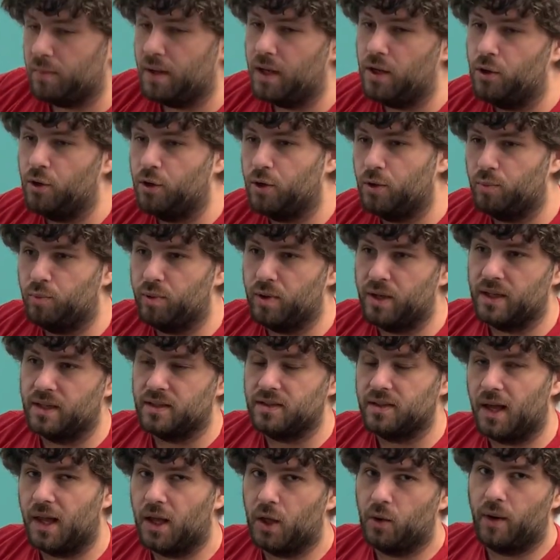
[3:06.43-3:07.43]
mean you could put
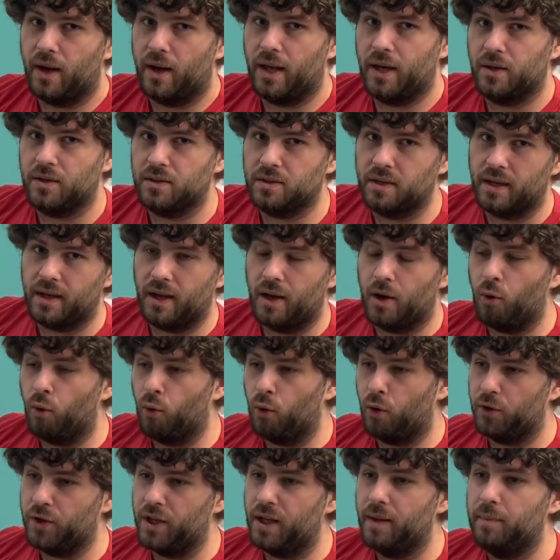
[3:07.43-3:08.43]
accelerators like a
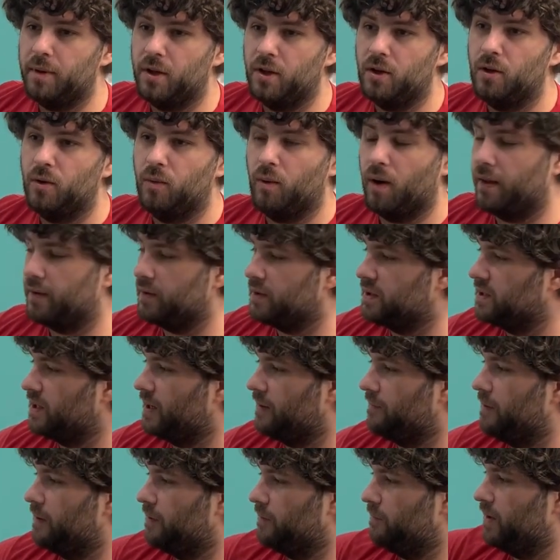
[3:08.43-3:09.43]
Coral TPU or other
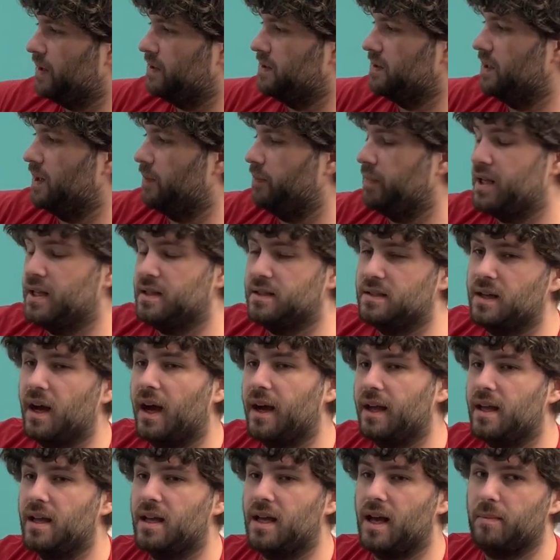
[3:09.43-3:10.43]
stuff that fits in a
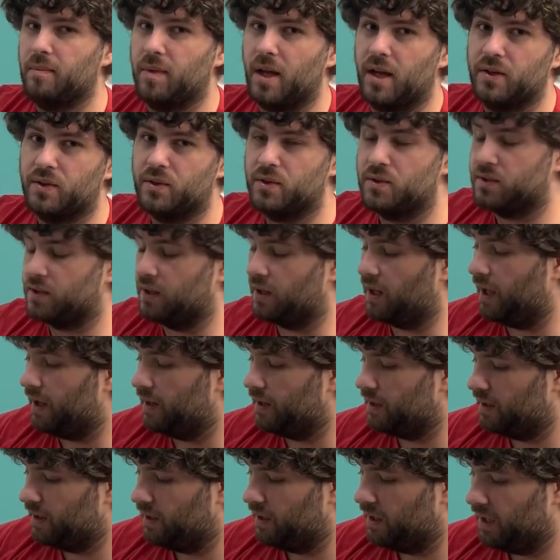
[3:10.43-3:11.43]
PCIe M.2
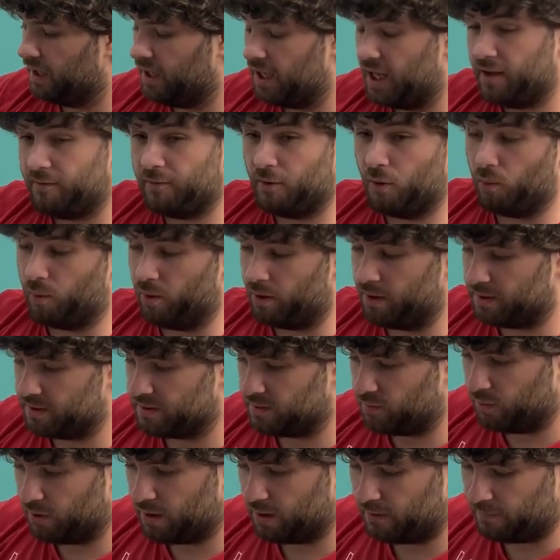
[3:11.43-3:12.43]
slot, if it
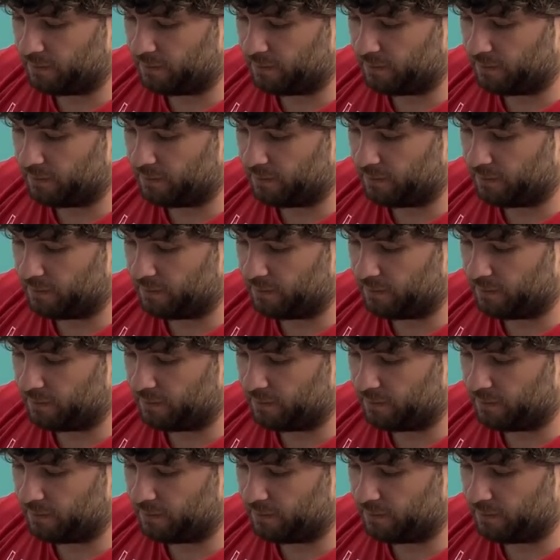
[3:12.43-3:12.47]
works. We're going to